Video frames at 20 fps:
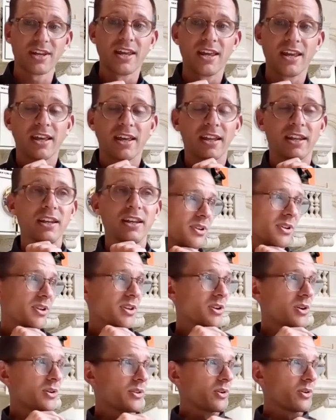and you
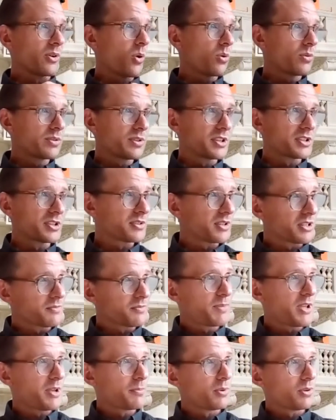know, these
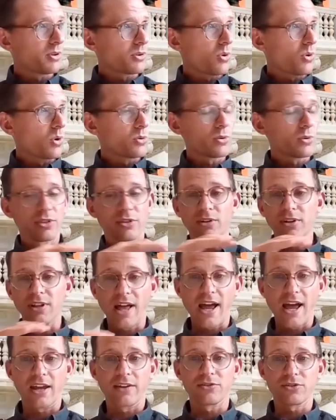people are ordering their
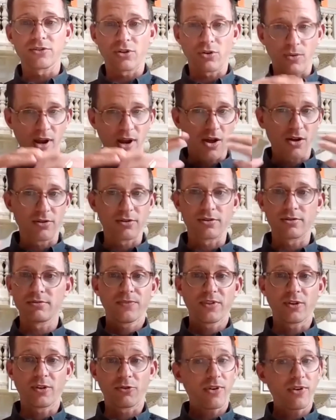lives around
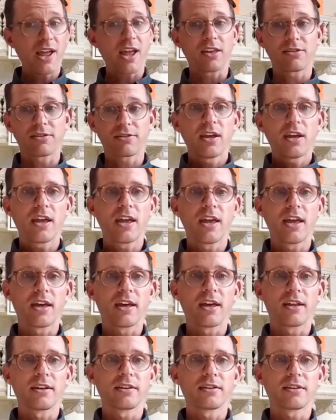their faith
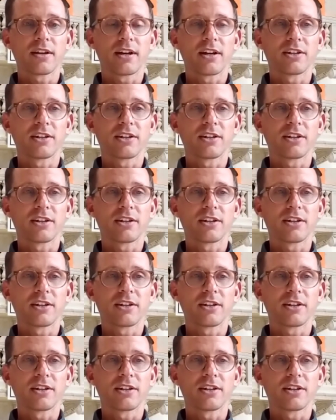and